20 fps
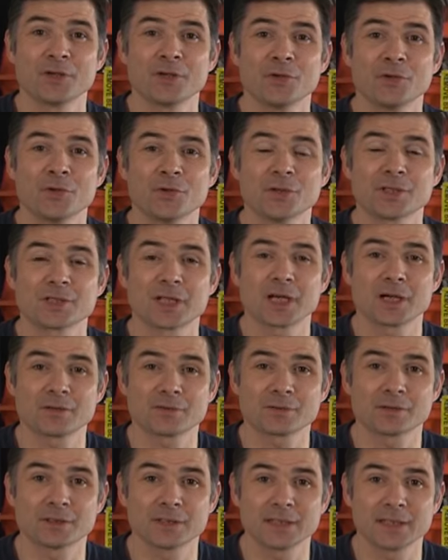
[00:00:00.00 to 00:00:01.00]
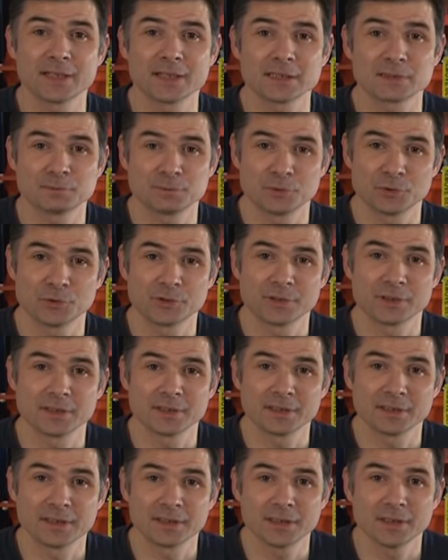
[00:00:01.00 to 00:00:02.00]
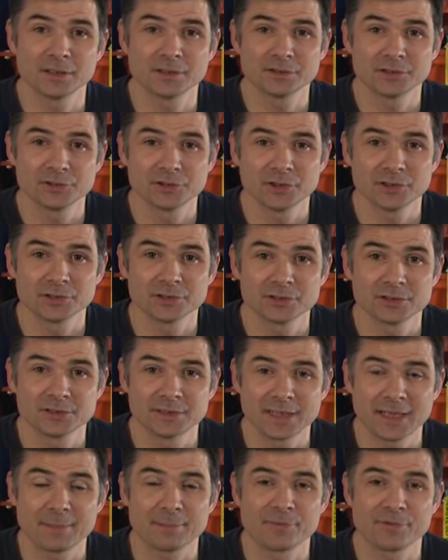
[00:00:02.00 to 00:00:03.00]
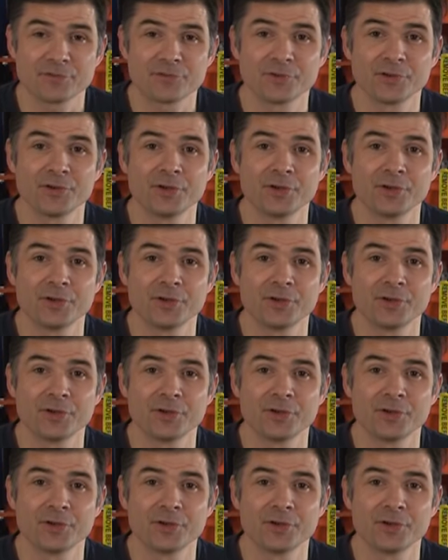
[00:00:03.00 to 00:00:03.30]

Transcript: who are currently exploring the uncharted depths